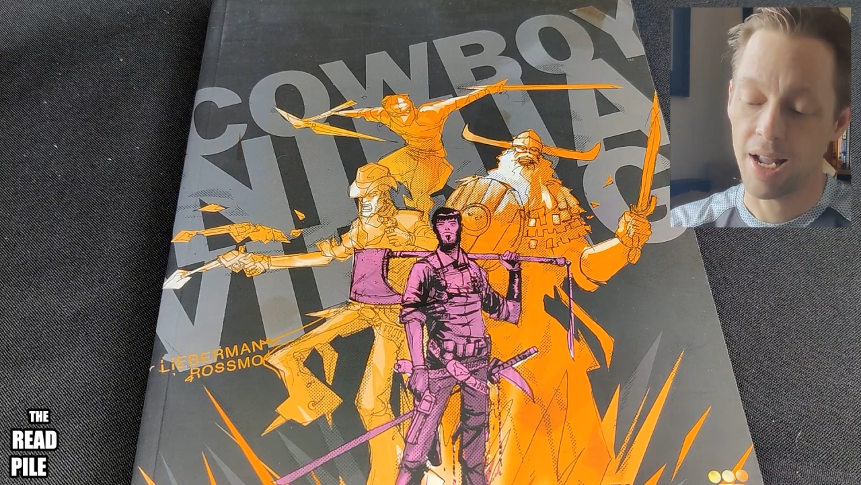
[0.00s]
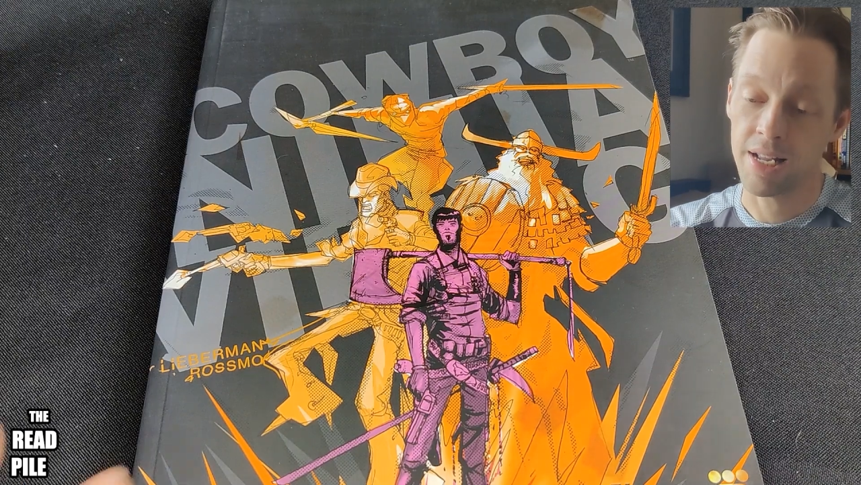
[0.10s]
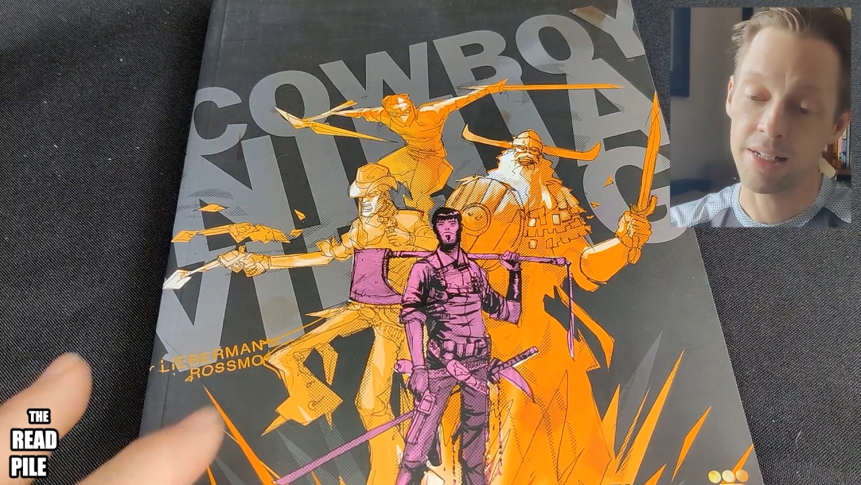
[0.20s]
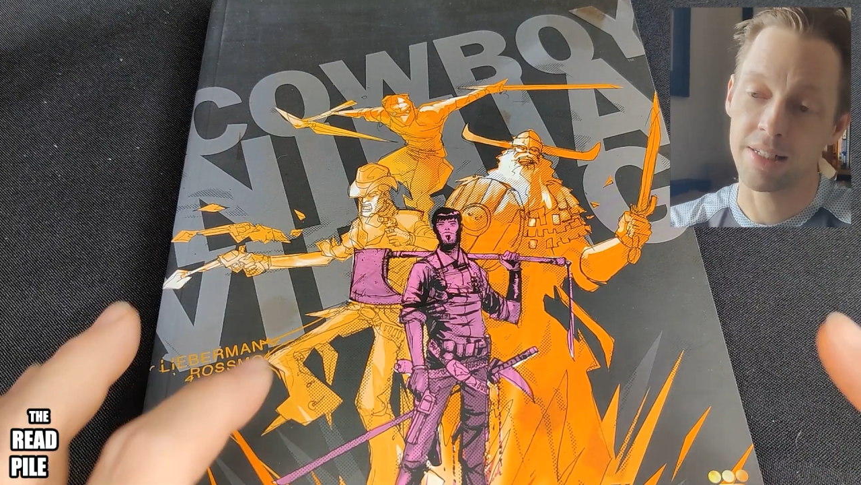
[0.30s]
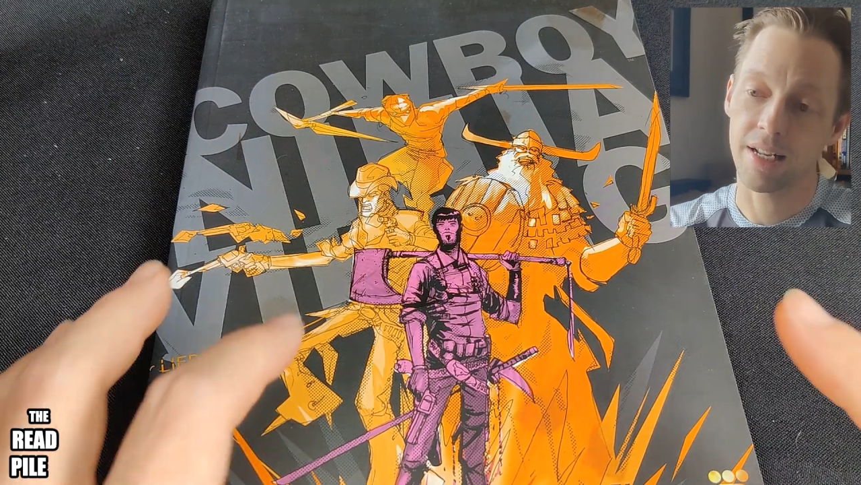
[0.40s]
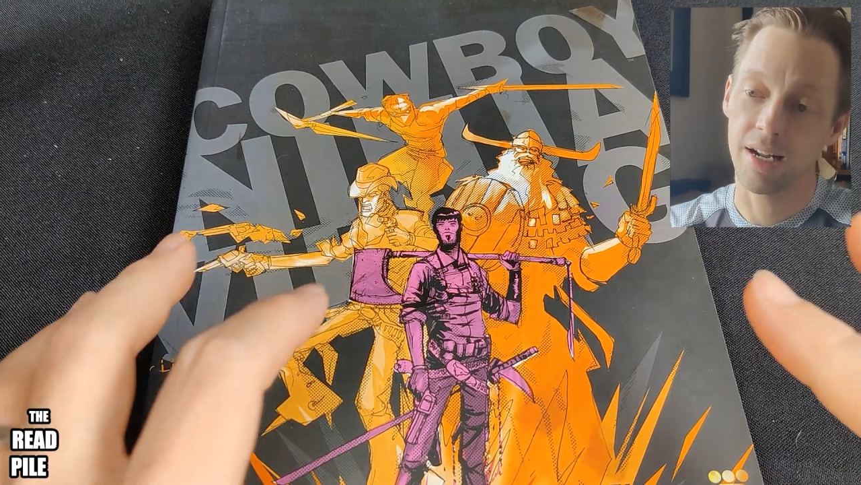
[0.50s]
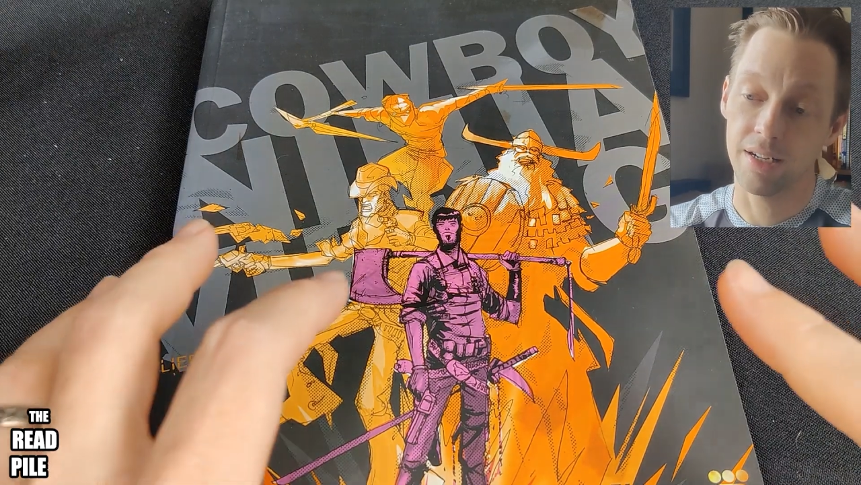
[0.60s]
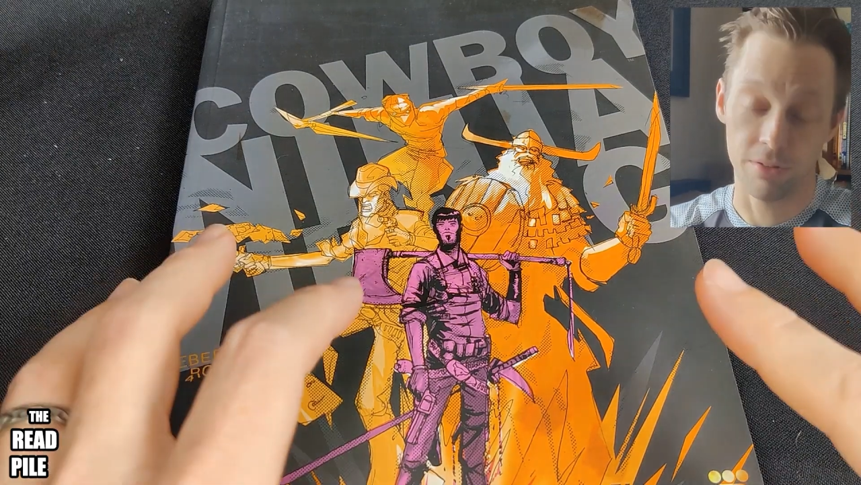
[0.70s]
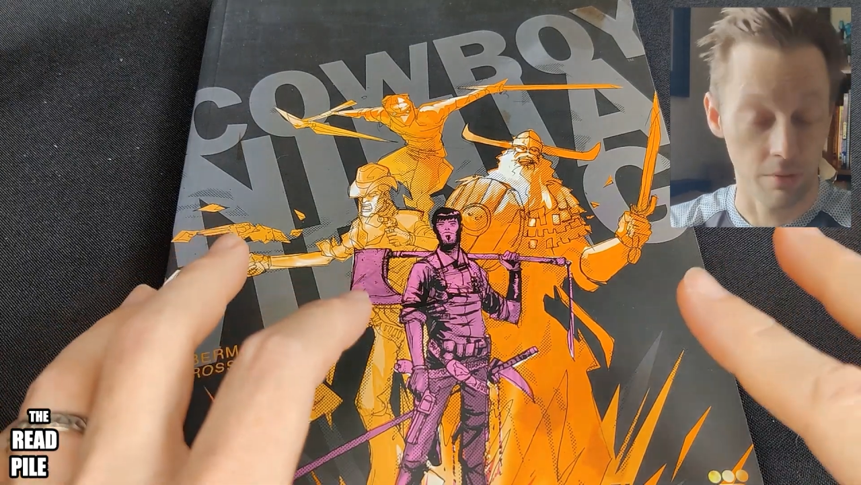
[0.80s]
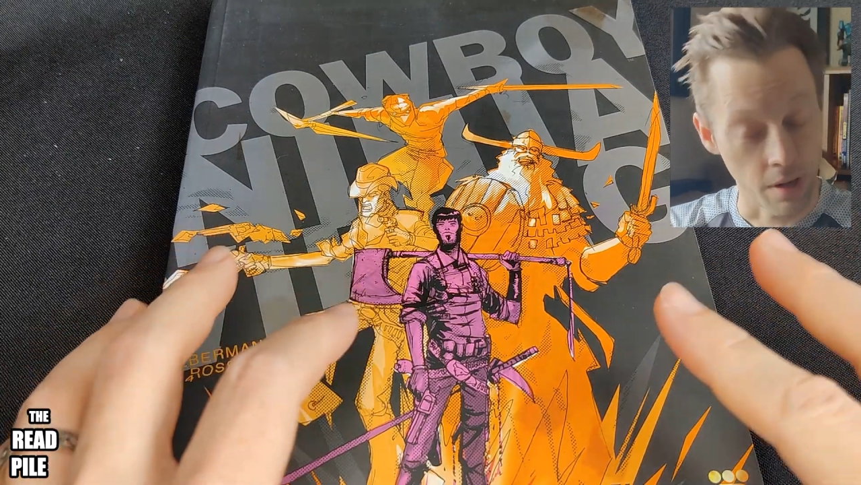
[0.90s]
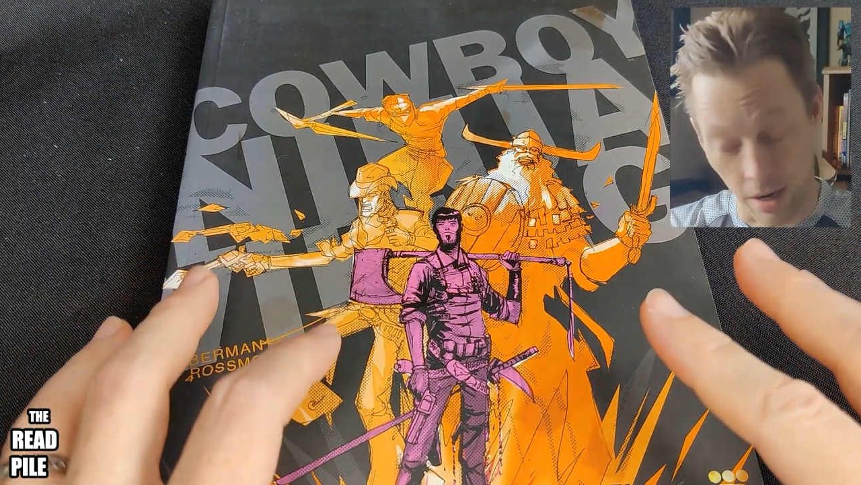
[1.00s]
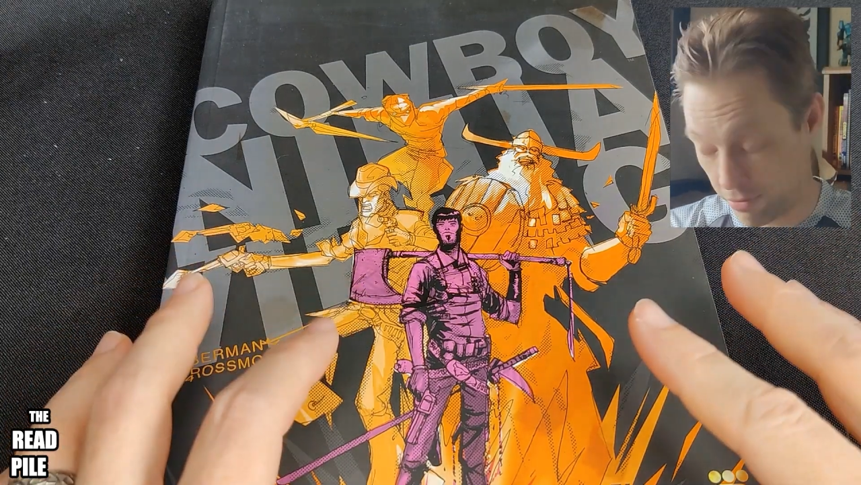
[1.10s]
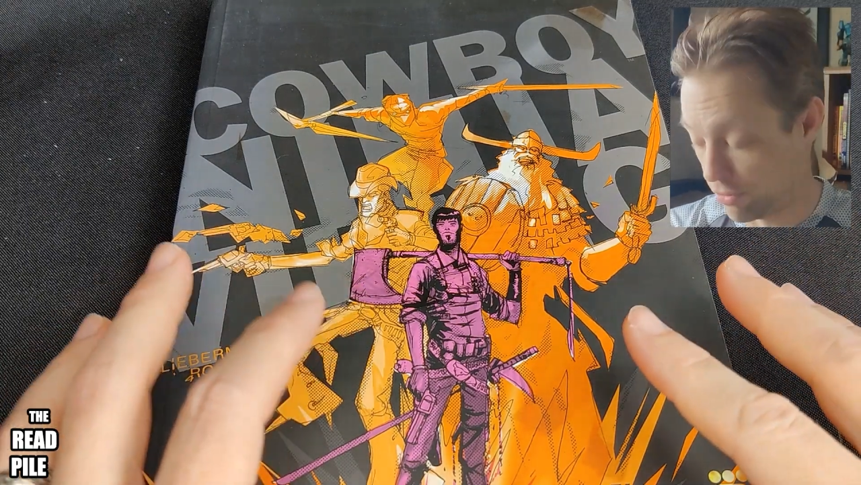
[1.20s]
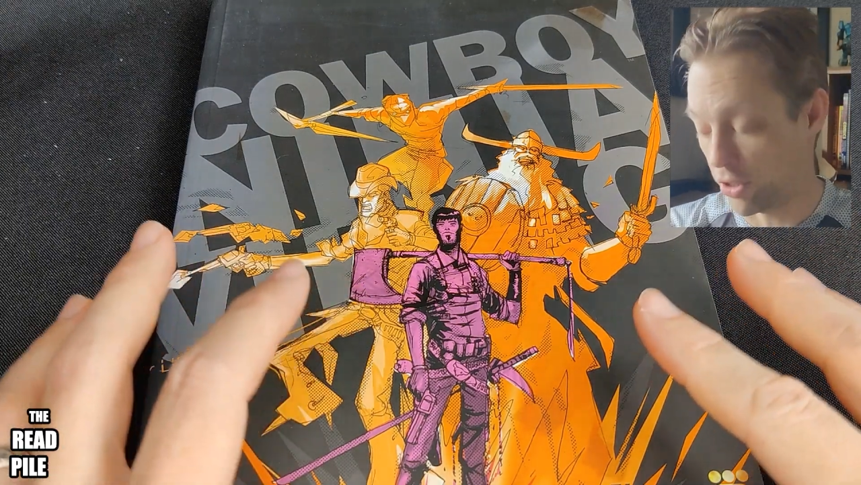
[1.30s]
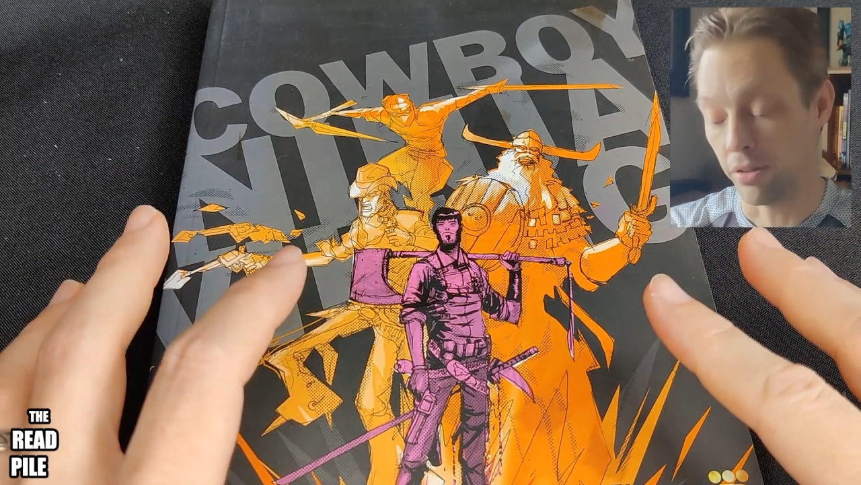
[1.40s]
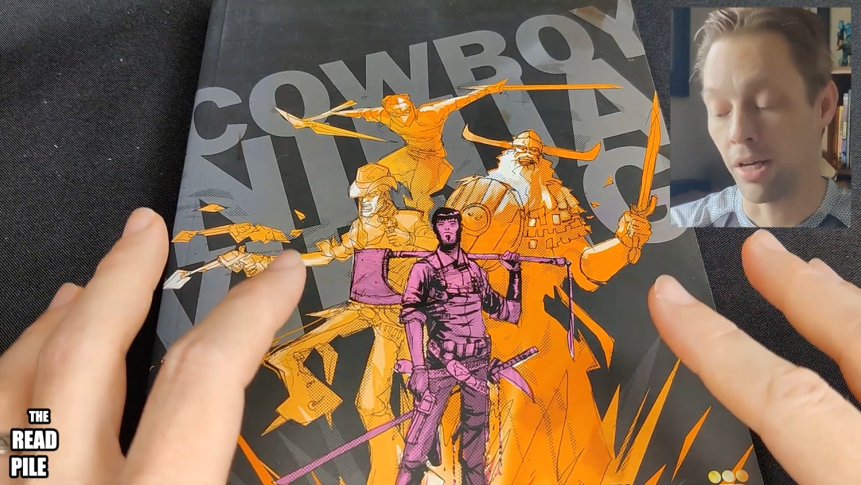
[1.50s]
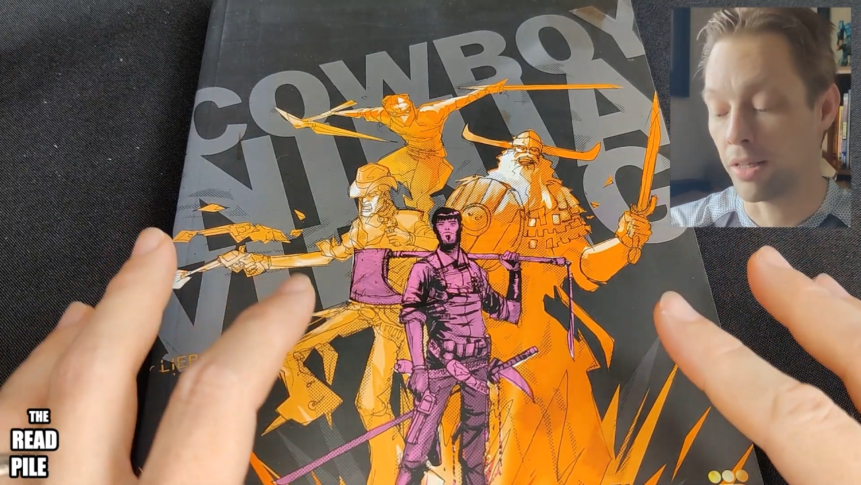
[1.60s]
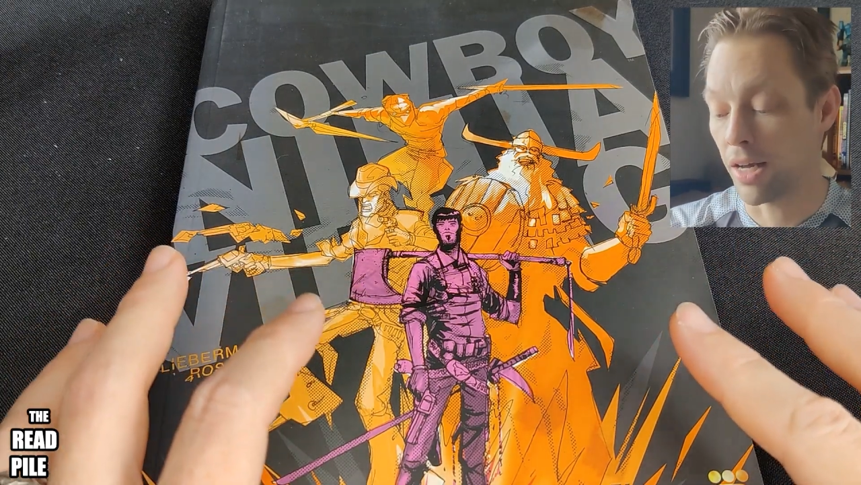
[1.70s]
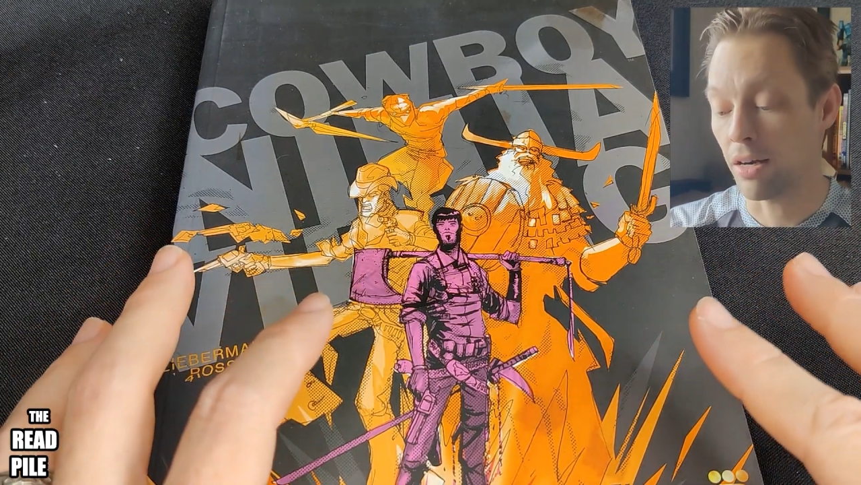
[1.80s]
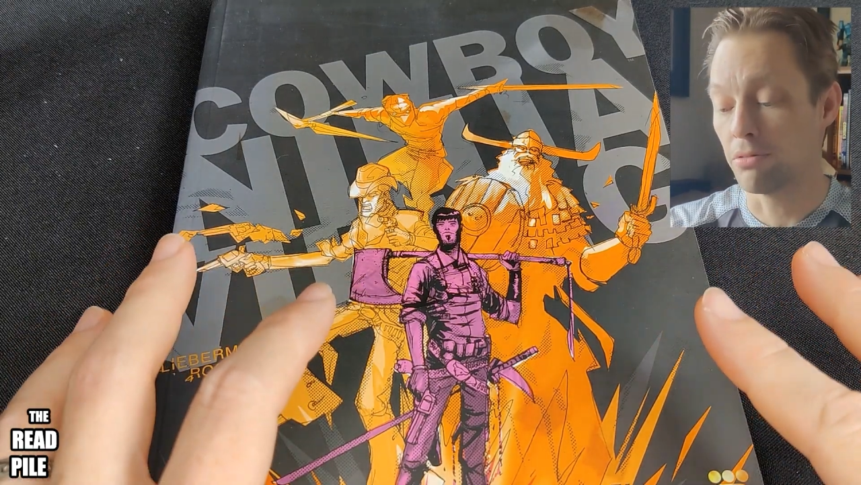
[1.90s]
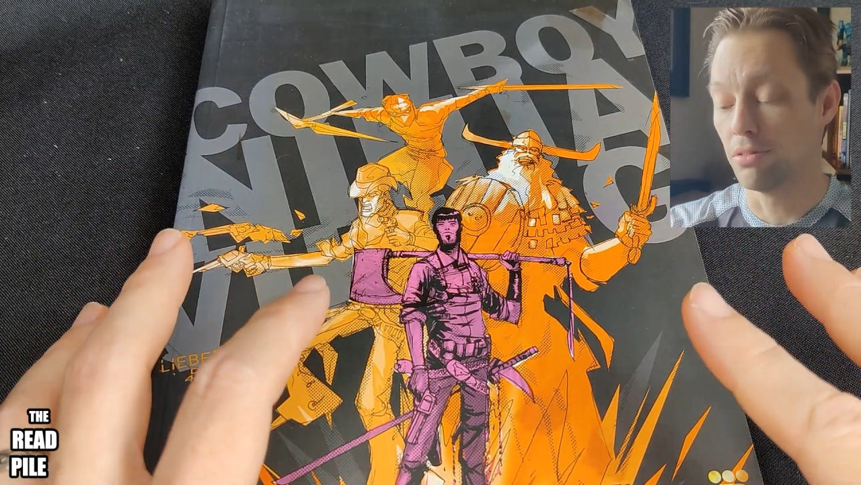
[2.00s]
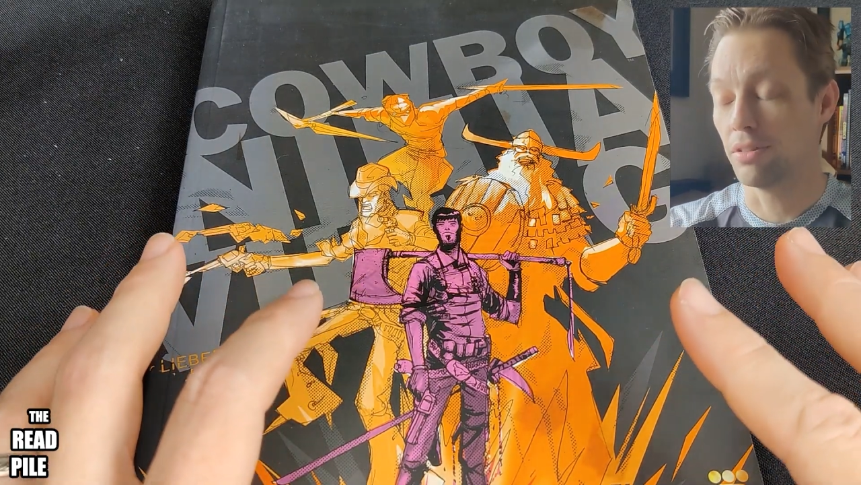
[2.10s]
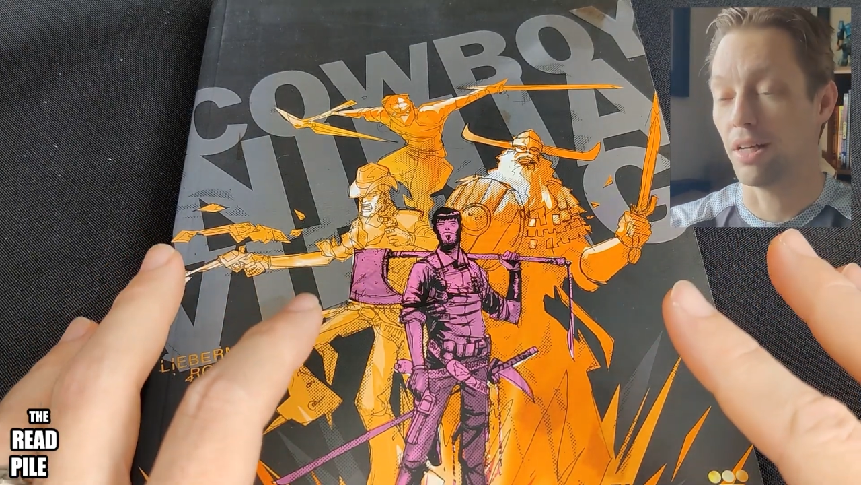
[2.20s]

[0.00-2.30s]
and I've done that now.